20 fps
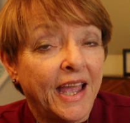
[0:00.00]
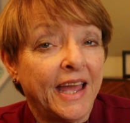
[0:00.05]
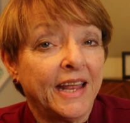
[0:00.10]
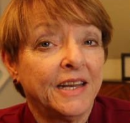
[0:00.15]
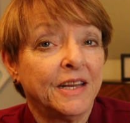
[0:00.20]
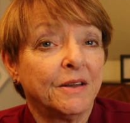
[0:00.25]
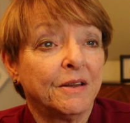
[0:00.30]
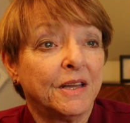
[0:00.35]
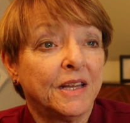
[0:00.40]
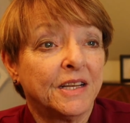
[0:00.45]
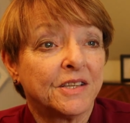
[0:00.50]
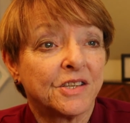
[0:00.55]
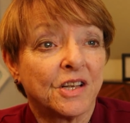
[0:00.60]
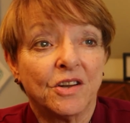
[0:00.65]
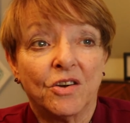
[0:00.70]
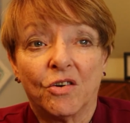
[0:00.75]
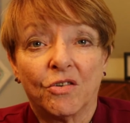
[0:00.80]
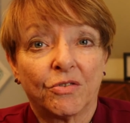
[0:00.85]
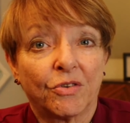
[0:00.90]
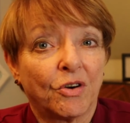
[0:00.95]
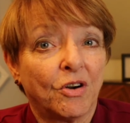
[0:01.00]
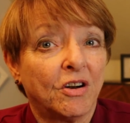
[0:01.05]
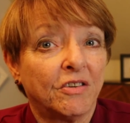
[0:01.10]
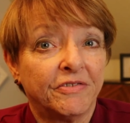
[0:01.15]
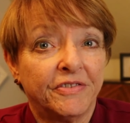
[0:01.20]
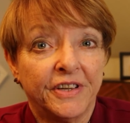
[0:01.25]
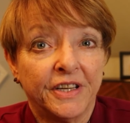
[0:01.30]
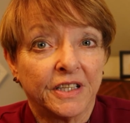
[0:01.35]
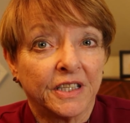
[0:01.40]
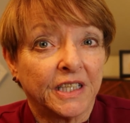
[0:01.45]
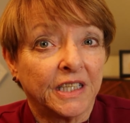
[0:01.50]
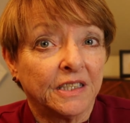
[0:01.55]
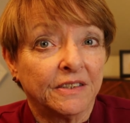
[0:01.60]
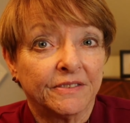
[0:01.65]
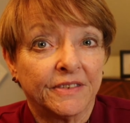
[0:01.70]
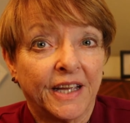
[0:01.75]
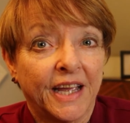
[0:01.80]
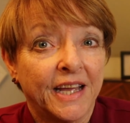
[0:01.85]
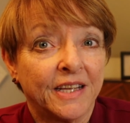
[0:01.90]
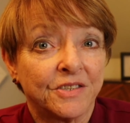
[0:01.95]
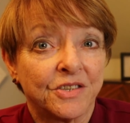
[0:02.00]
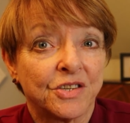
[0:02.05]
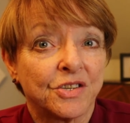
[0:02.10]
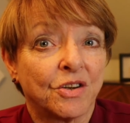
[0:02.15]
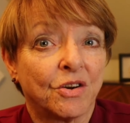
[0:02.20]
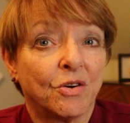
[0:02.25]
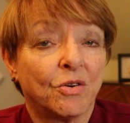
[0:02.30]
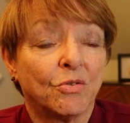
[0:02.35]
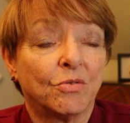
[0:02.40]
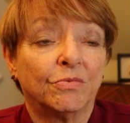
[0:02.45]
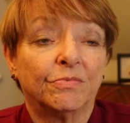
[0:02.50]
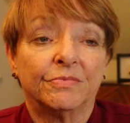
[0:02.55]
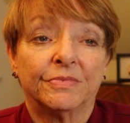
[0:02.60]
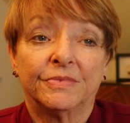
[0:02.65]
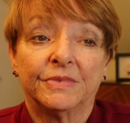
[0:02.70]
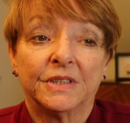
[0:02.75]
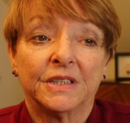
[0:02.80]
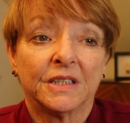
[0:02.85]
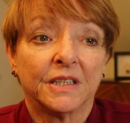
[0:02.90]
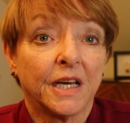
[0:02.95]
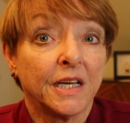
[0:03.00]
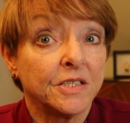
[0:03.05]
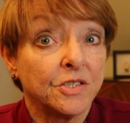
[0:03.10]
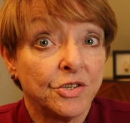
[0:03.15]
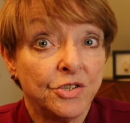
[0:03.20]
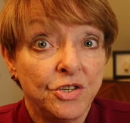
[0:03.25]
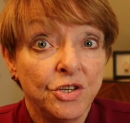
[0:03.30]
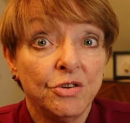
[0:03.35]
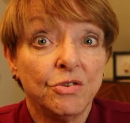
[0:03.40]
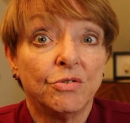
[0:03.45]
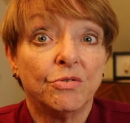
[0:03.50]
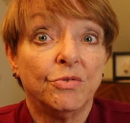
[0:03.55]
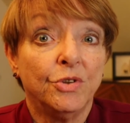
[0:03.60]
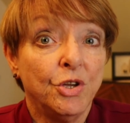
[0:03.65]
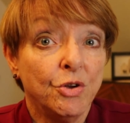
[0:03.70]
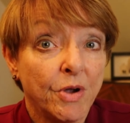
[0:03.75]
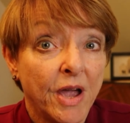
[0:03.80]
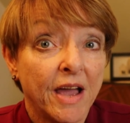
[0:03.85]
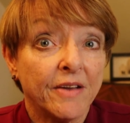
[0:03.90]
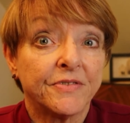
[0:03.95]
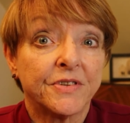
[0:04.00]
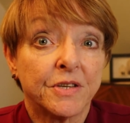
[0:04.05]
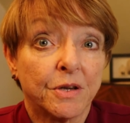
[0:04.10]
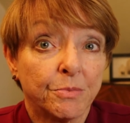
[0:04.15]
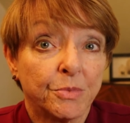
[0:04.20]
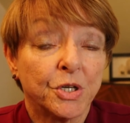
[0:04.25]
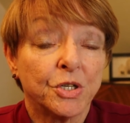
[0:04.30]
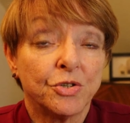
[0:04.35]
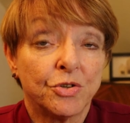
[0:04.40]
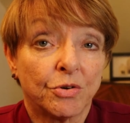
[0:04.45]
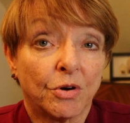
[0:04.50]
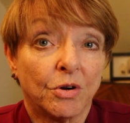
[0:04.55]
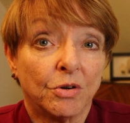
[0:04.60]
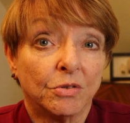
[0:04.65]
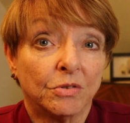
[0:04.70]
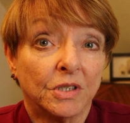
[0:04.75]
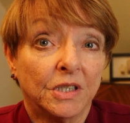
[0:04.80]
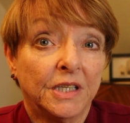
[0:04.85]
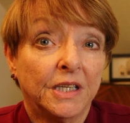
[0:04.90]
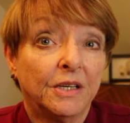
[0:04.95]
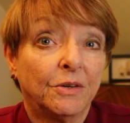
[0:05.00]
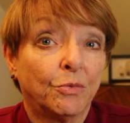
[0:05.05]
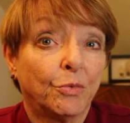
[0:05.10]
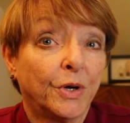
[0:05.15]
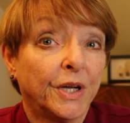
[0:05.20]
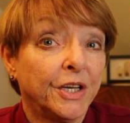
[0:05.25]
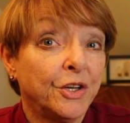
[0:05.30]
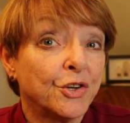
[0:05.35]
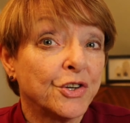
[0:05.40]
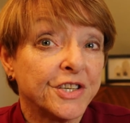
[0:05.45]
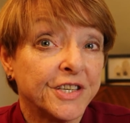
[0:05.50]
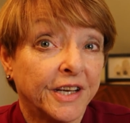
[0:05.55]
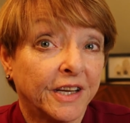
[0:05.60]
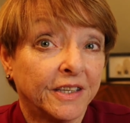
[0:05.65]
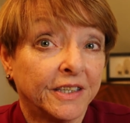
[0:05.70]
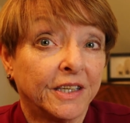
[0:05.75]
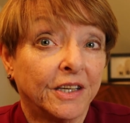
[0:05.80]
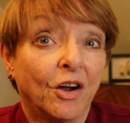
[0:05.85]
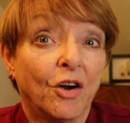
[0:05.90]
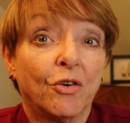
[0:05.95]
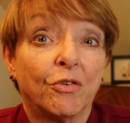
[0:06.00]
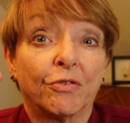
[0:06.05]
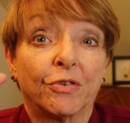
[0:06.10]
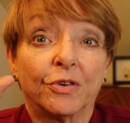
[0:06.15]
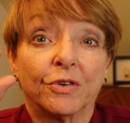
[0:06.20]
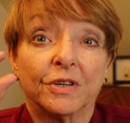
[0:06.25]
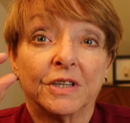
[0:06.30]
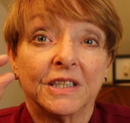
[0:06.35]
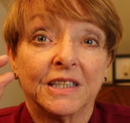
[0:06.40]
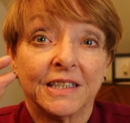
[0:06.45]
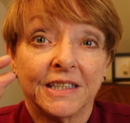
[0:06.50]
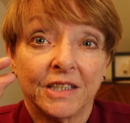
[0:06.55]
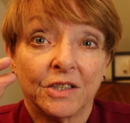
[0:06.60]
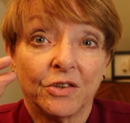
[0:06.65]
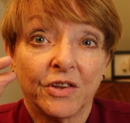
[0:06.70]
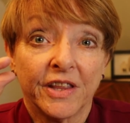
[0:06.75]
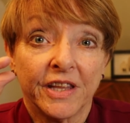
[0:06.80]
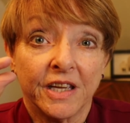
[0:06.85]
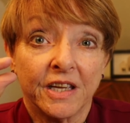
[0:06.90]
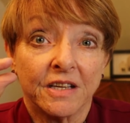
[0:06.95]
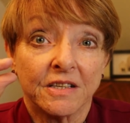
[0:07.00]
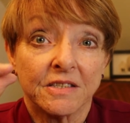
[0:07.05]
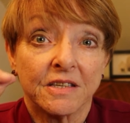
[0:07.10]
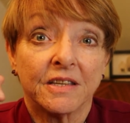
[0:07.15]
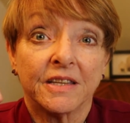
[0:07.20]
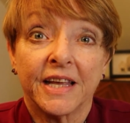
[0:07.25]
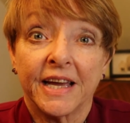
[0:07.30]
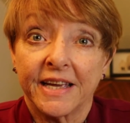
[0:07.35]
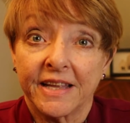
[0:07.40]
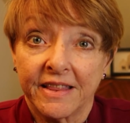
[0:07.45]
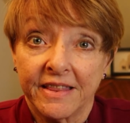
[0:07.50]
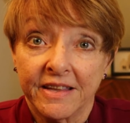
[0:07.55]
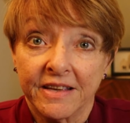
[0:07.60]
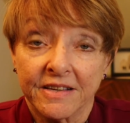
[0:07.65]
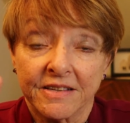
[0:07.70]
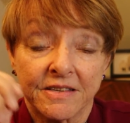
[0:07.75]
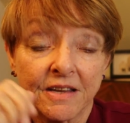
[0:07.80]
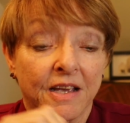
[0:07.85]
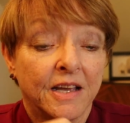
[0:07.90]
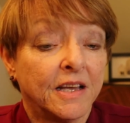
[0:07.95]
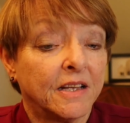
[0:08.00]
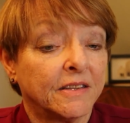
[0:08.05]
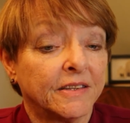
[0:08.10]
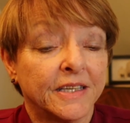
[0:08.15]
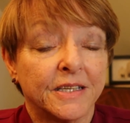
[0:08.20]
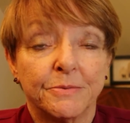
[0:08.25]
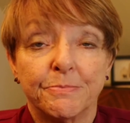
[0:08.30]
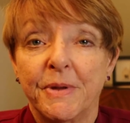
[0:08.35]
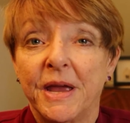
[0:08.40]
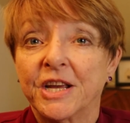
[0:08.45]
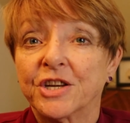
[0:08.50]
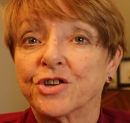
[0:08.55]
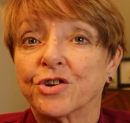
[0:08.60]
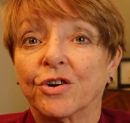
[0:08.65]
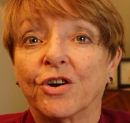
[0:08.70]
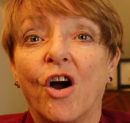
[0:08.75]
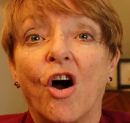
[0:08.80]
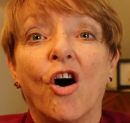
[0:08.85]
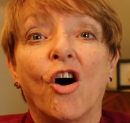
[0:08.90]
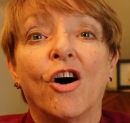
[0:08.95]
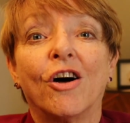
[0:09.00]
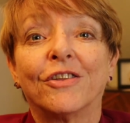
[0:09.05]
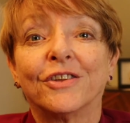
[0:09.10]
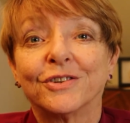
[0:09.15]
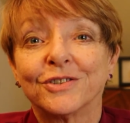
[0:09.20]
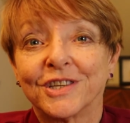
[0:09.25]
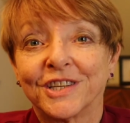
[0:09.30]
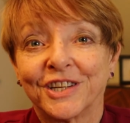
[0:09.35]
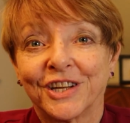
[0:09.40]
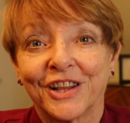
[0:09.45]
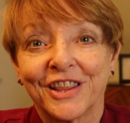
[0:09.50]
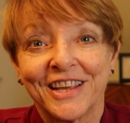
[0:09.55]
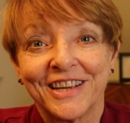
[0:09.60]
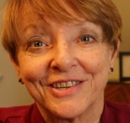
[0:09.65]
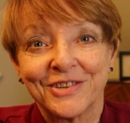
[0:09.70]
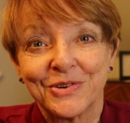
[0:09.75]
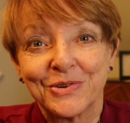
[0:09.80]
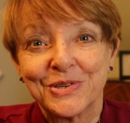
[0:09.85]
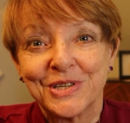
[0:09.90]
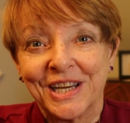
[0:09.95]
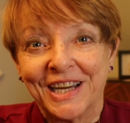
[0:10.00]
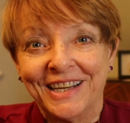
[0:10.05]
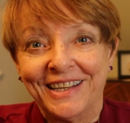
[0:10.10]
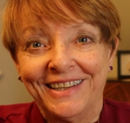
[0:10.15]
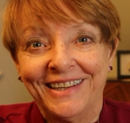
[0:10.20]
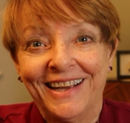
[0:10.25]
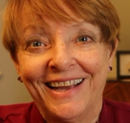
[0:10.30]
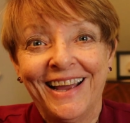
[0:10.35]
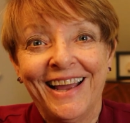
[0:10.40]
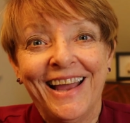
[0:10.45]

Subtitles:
And it's an overall feeling. And so you have some control when you're selling over little things like this. Let's make sure all those little things are done